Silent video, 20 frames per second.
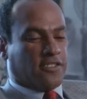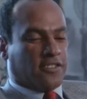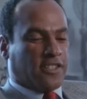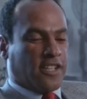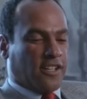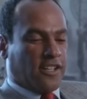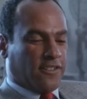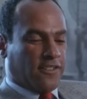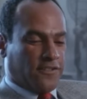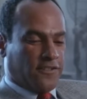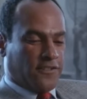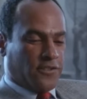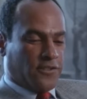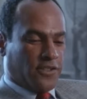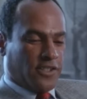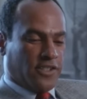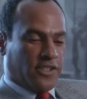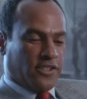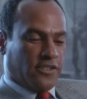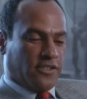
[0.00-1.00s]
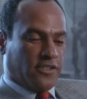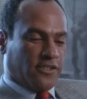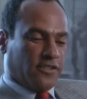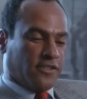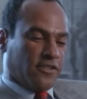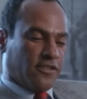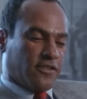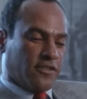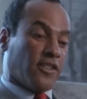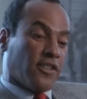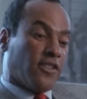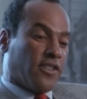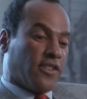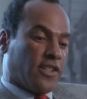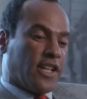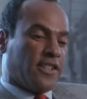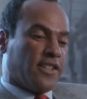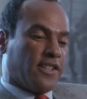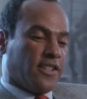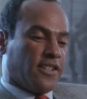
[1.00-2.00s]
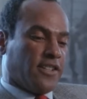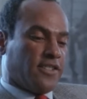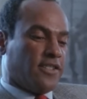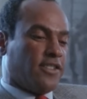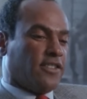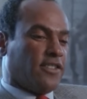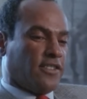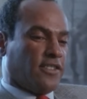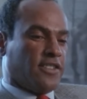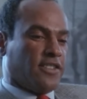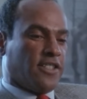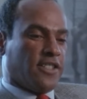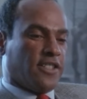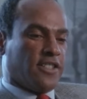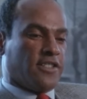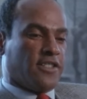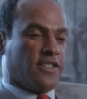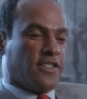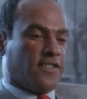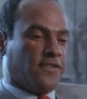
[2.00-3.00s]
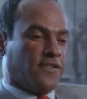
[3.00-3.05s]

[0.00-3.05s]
California law, and I think it still exists.